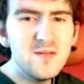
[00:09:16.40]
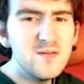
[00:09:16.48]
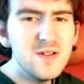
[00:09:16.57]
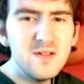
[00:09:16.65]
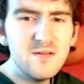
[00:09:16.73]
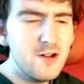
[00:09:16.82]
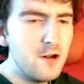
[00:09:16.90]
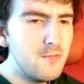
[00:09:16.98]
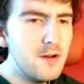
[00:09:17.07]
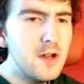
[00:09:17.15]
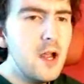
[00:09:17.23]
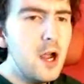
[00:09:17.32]
No.
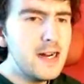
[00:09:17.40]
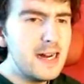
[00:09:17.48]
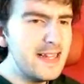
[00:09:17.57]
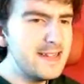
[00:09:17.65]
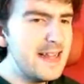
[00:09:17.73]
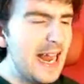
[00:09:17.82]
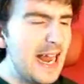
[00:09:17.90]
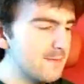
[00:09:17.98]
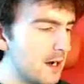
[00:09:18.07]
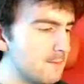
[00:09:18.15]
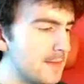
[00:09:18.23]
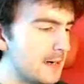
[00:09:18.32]
Okay, this next
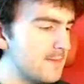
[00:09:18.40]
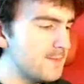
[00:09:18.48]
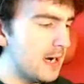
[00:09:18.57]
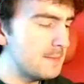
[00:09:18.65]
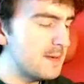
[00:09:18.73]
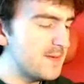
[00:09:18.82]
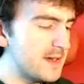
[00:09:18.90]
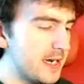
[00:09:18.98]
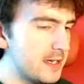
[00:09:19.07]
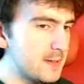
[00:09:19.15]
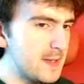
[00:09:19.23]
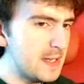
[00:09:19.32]
one might be for
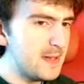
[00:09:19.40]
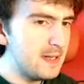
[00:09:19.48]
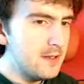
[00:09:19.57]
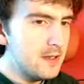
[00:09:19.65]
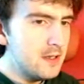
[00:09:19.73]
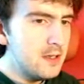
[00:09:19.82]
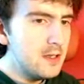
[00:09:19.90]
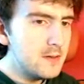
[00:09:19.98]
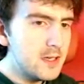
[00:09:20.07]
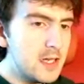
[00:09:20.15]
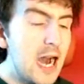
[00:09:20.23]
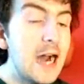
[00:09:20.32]
you. The
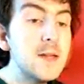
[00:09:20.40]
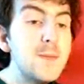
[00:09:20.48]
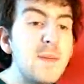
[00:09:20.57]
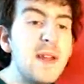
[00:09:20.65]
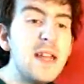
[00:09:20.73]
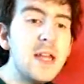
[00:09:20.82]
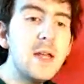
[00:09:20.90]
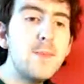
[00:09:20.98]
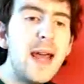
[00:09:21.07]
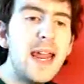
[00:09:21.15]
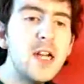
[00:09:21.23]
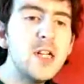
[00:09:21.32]
BBQ
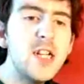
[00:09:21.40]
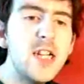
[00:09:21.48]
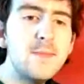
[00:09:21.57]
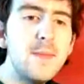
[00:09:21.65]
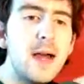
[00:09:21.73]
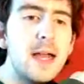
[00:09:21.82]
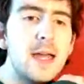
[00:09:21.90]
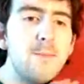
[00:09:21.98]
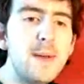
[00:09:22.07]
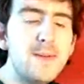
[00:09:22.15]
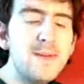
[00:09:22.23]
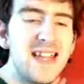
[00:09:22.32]
bacon cheeseburger,
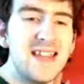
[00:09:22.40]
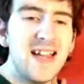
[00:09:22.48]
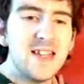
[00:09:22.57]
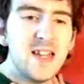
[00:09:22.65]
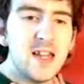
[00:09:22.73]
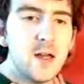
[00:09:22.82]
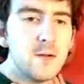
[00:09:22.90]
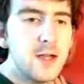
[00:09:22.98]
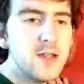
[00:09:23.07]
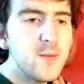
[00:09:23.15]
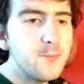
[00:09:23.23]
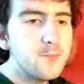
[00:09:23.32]

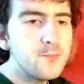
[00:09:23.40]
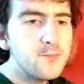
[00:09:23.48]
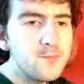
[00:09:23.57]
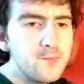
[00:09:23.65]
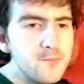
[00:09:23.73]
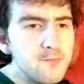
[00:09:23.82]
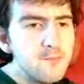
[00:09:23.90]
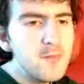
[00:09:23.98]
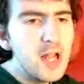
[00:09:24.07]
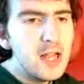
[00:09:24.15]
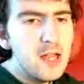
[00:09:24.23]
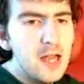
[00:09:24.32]
€15.90.
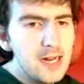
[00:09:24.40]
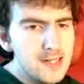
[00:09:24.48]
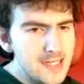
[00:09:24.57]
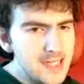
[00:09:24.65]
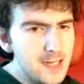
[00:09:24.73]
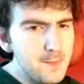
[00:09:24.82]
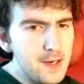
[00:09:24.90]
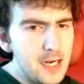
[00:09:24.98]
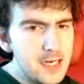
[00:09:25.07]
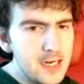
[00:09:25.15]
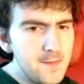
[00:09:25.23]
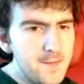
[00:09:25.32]
A classic
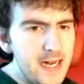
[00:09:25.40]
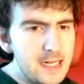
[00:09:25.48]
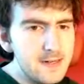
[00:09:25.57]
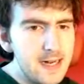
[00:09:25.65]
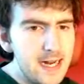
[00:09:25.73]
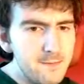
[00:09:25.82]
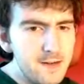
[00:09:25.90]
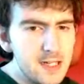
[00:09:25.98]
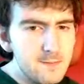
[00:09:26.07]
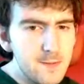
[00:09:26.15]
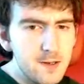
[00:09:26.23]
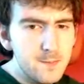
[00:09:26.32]
burger finished with hickory
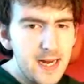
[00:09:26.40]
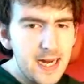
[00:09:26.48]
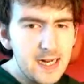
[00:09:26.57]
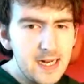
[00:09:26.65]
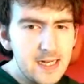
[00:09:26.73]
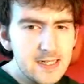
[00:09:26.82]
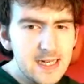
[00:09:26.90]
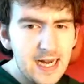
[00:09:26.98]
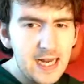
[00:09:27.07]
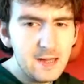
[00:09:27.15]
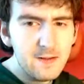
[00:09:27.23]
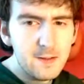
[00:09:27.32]
smoked bacon,
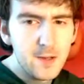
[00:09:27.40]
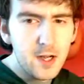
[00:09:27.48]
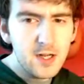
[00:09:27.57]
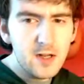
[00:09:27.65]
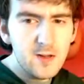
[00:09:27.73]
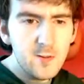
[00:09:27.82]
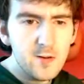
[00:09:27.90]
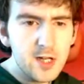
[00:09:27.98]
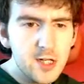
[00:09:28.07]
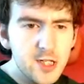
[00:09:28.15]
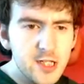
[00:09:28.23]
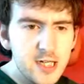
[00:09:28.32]
tangy sweet barbecue sauce,
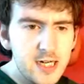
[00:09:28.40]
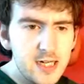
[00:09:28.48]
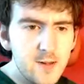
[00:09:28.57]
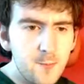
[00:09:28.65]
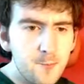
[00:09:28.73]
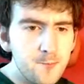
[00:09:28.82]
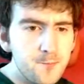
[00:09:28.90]
and cheese.